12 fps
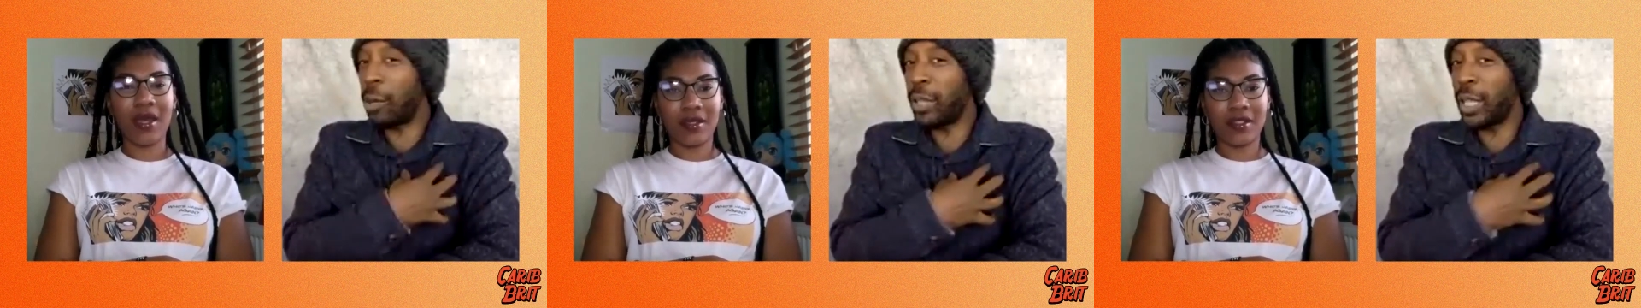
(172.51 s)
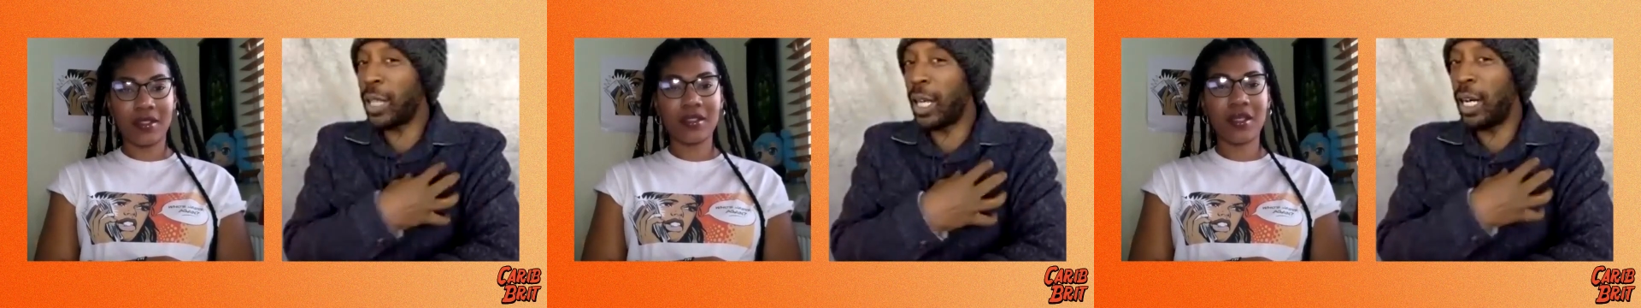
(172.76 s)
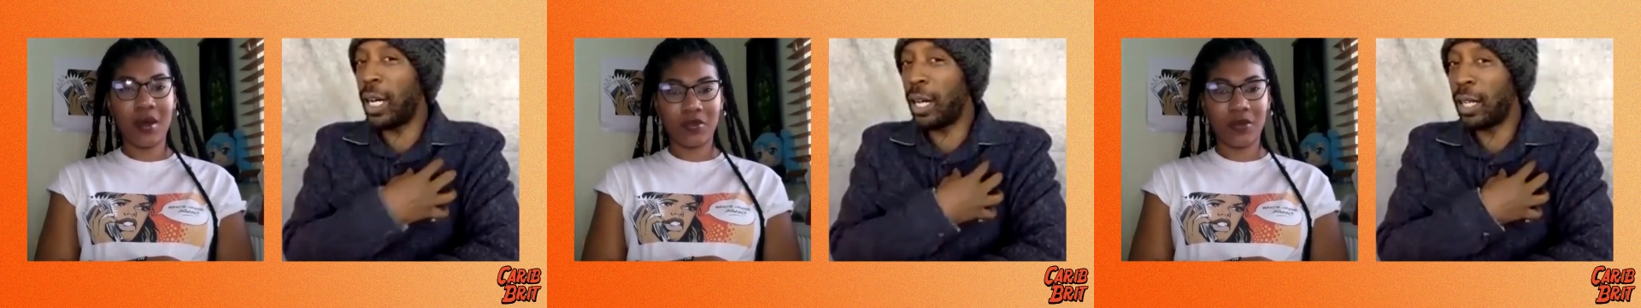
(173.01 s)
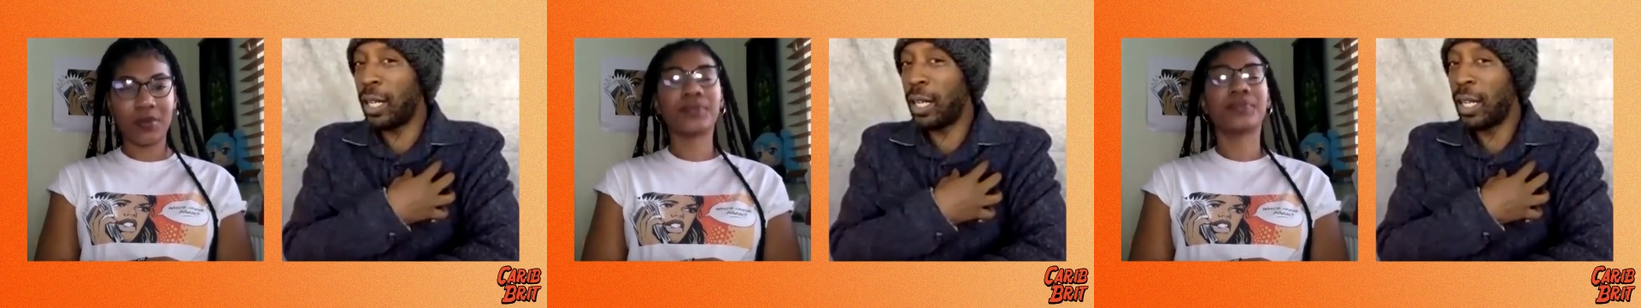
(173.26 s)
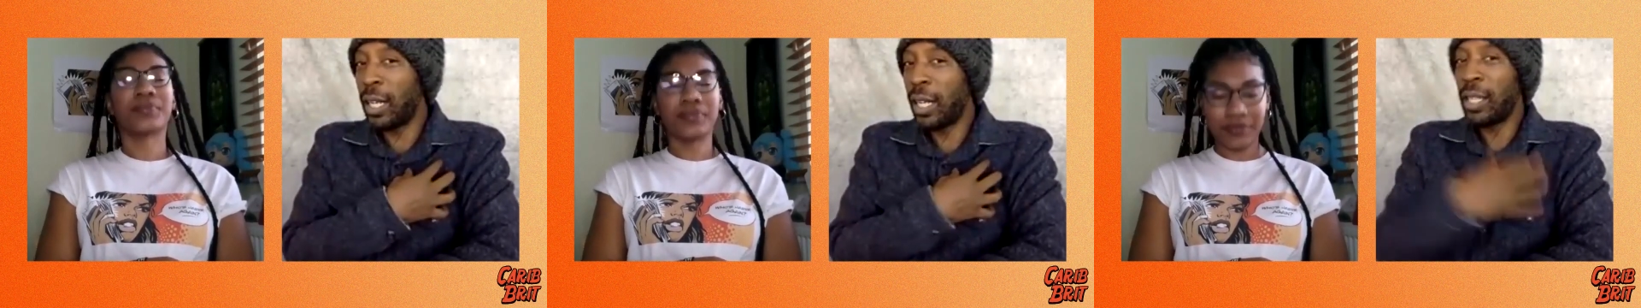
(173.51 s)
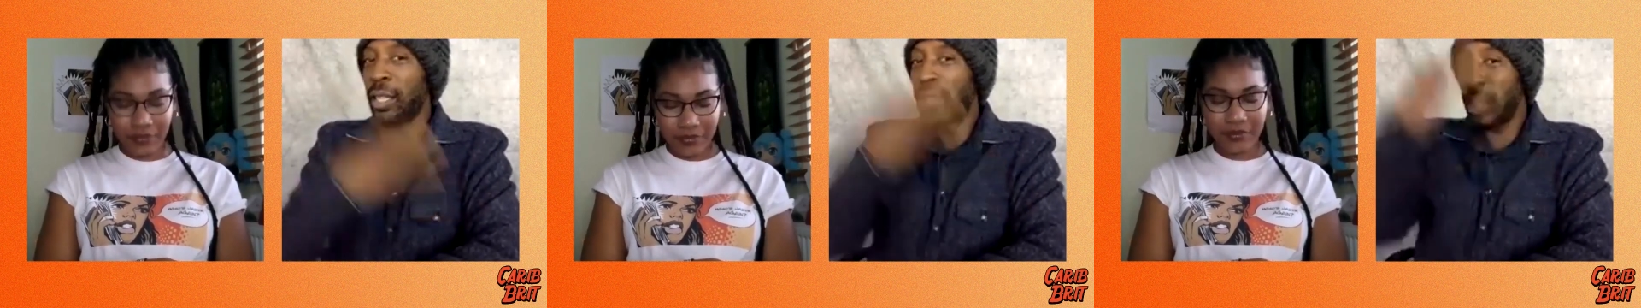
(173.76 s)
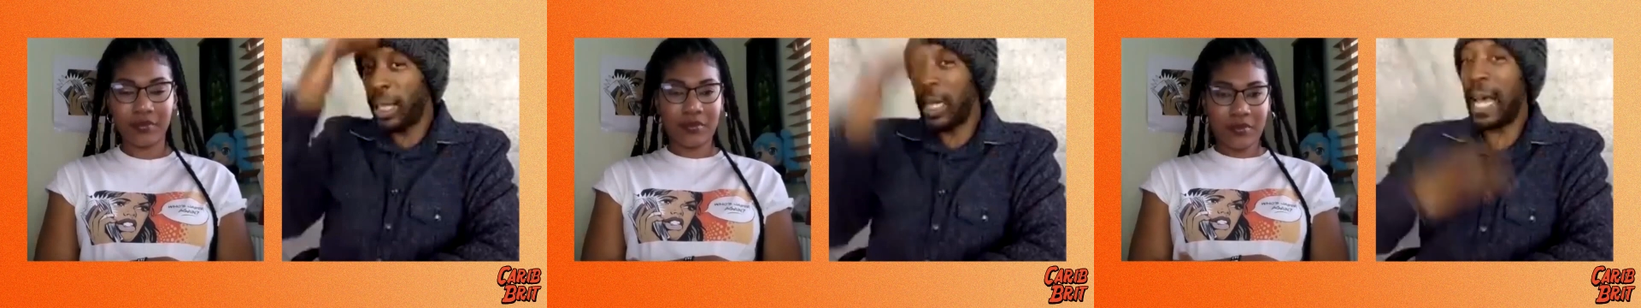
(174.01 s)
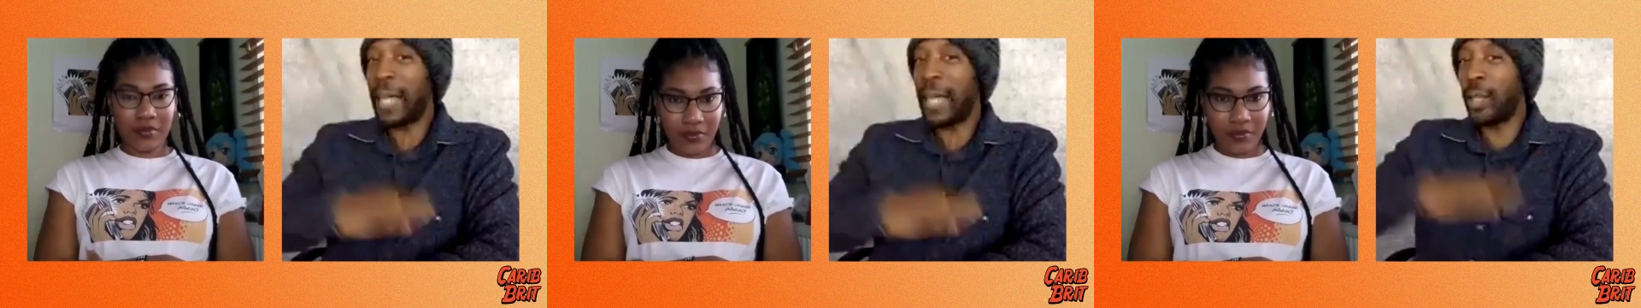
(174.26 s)
Speaker 1: knows the heart so he
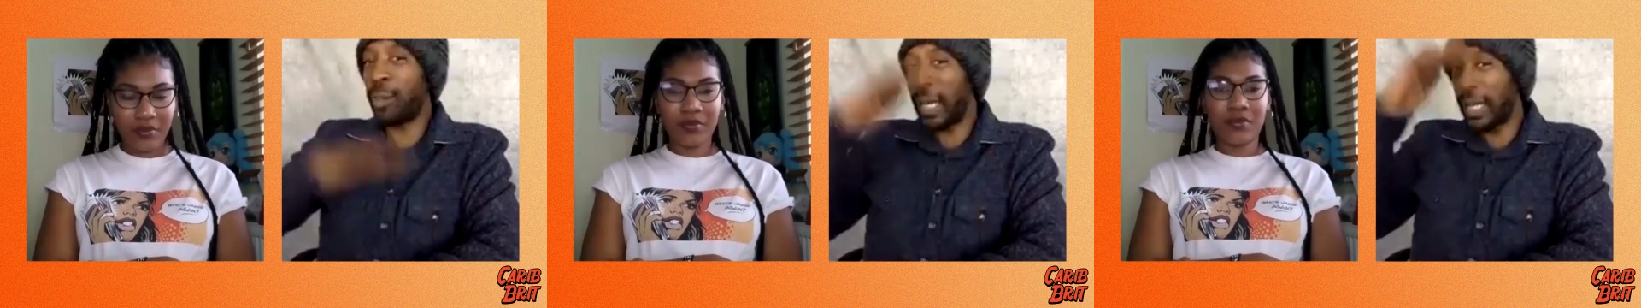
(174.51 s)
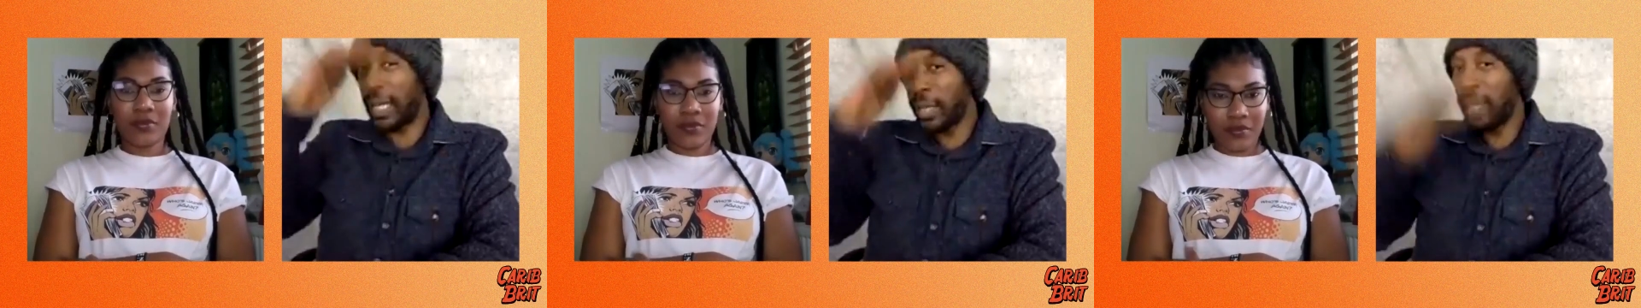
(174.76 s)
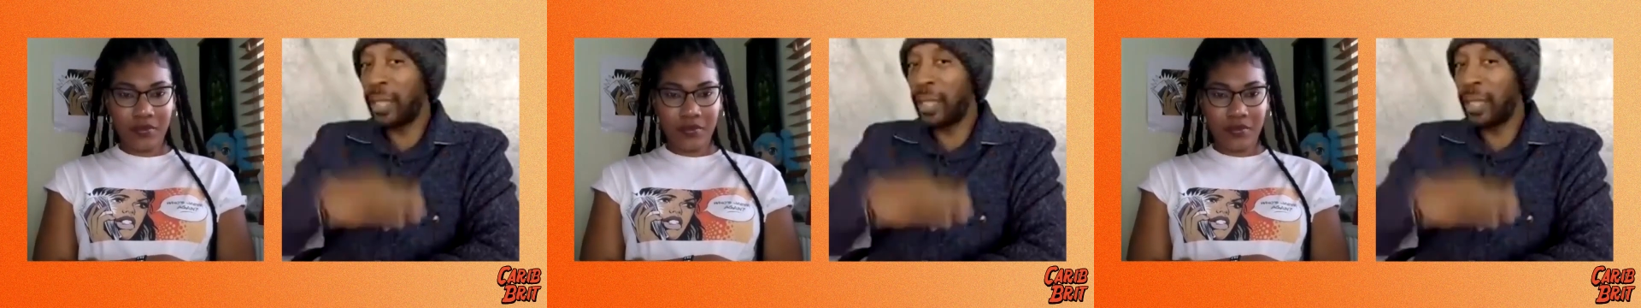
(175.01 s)
has the balance.